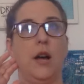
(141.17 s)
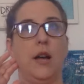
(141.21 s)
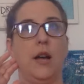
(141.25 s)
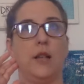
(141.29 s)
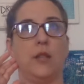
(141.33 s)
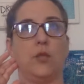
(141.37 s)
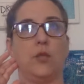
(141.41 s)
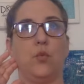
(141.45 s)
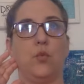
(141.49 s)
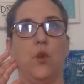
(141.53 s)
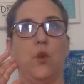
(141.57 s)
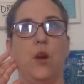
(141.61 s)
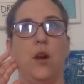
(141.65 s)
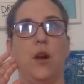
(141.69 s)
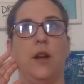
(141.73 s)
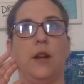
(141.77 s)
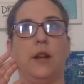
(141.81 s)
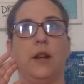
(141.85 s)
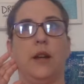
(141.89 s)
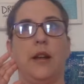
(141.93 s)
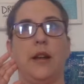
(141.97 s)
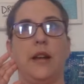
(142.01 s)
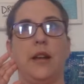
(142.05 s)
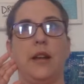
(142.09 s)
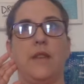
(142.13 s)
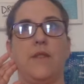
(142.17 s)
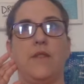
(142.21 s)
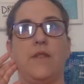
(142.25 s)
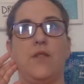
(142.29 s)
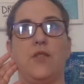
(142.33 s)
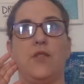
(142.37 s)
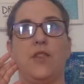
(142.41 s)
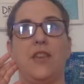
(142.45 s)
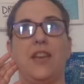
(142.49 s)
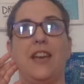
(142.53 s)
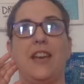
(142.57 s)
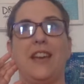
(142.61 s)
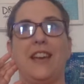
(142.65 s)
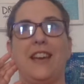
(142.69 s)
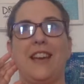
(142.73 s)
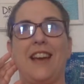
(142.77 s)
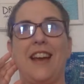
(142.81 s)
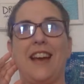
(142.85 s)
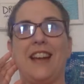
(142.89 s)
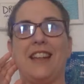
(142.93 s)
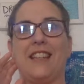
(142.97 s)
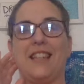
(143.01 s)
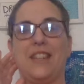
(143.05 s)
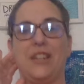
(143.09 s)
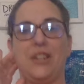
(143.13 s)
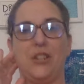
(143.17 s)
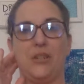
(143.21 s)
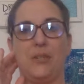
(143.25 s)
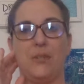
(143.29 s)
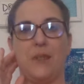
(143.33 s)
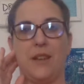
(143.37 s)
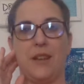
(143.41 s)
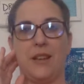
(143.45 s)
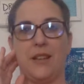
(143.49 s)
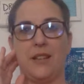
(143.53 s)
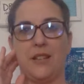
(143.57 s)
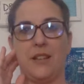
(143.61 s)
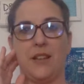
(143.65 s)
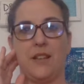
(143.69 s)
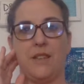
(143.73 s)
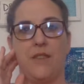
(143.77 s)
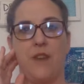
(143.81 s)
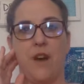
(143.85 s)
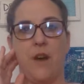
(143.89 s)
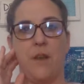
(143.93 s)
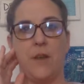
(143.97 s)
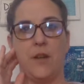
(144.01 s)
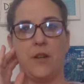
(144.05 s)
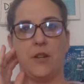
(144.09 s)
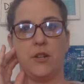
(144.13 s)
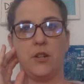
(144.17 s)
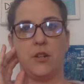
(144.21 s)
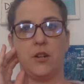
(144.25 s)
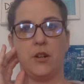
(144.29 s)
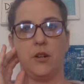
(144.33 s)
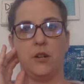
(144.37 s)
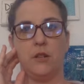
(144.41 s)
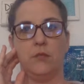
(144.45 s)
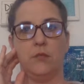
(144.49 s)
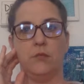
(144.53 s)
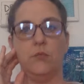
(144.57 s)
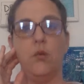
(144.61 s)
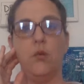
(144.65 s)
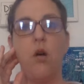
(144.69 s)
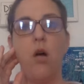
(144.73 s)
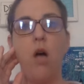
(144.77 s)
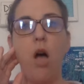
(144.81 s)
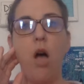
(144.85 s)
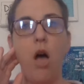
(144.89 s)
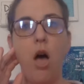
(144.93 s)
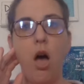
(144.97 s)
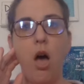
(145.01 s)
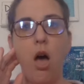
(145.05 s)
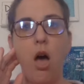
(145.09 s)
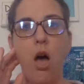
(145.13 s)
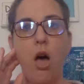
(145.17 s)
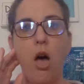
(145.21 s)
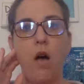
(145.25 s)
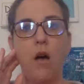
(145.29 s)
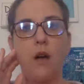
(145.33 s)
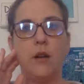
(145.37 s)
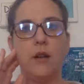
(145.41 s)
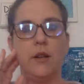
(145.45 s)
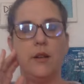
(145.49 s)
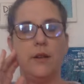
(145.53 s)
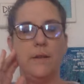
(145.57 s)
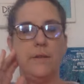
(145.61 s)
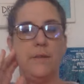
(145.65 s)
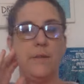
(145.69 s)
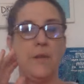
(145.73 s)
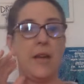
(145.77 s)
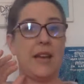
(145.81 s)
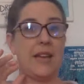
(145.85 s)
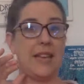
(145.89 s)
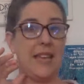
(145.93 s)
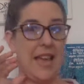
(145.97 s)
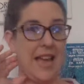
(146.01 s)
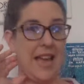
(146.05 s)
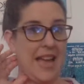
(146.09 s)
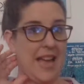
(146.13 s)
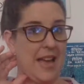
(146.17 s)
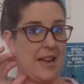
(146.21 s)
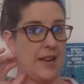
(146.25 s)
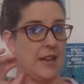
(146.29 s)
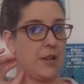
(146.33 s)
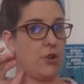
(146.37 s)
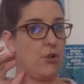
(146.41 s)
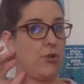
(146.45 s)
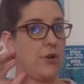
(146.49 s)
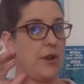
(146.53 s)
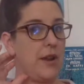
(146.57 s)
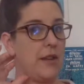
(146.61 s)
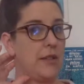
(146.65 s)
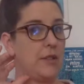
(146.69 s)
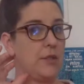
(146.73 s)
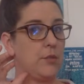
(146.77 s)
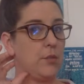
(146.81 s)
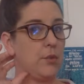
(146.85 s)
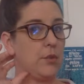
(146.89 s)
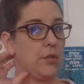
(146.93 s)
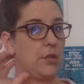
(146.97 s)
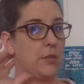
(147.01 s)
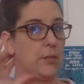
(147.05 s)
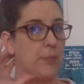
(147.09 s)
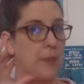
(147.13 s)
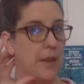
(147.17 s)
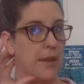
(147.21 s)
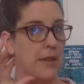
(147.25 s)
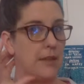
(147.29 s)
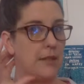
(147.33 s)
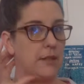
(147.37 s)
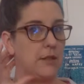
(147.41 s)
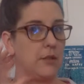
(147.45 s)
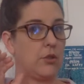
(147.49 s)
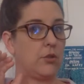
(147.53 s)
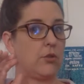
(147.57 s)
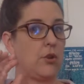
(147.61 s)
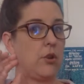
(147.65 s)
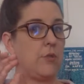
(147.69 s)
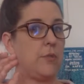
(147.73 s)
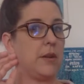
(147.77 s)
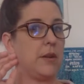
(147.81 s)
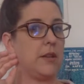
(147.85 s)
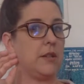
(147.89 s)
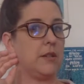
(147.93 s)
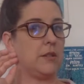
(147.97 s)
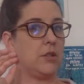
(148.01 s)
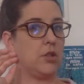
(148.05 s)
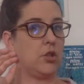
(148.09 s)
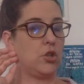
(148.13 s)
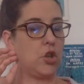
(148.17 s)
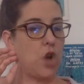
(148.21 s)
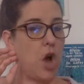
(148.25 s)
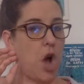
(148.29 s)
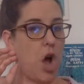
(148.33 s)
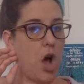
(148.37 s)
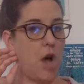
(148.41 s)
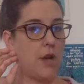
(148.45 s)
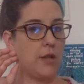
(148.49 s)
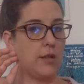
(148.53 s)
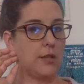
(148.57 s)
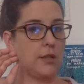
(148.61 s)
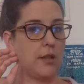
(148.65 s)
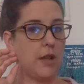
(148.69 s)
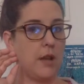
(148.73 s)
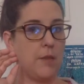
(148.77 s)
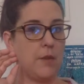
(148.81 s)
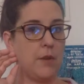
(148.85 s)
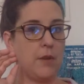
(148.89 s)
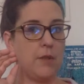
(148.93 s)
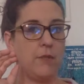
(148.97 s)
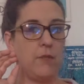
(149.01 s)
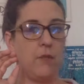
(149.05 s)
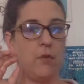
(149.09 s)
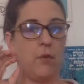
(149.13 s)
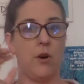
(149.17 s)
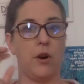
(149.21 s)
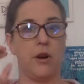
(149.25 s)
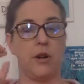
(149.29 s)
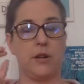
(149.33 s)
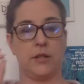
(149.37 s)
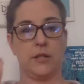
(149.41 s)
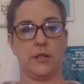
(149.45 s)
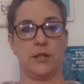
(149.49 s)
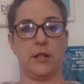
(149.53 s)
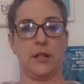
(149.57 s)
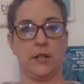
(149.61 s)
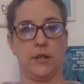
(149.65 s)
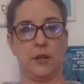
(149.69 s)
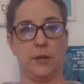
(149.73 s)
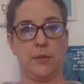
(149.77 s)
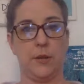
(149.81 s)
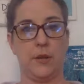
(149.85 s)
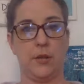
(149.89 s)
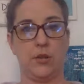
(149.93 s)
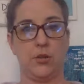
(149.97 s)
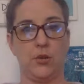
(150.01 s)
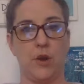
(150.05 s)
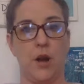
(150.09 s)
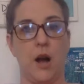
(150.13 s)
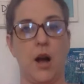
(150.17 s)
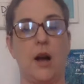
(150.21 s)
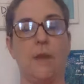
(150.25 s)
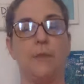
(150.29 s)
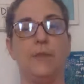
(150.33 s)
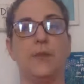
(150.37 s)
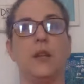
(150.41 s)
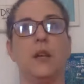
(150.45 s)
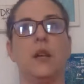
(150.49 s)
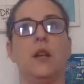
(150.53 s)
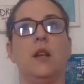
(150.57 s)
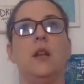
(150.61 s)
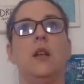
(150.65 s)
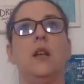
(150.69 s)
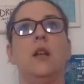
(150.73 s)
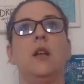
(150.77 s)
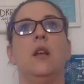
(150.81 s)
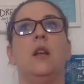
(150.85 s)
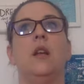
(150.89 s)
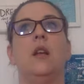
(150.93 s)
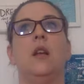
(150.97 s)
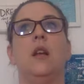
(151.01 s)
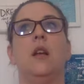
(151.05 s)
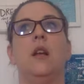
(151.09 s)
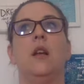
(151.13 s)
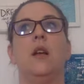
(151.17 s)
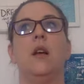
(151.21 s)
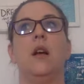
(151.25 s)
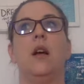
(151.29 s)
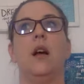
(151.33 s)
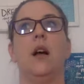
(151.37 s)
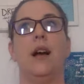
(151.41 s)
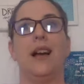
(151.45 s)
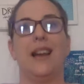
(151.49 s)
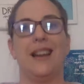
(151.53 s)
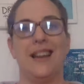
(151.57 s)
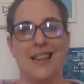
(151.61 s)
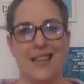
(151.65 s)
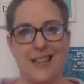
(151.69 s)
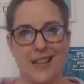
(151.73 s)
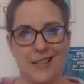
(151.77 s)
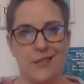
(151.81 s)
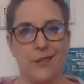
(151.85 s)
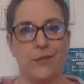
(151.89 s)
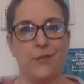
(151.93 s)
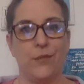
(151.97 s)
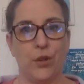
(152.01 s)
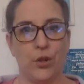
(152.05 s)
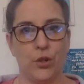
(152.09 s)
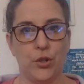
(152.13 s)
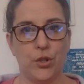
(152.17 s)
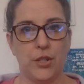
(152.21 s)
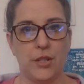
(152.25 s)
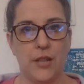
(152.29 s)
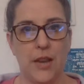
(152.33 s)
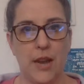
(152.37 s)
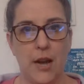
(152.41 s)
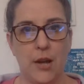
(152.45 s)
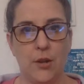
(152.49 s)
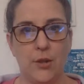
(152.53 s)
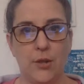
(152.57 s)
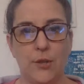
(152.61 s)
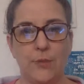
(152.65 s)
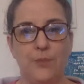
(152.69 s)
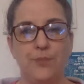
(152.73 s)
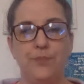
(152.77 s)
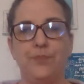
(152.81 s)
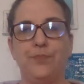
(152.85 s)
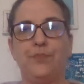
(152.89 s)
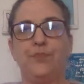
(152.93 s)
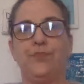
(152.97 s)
is one, like if you think, I teach them like it's like vomit jaw. Again, it creates more space in the throat because the jaw is coming forward and it's a little bit dropped, and it gets a fuller sound.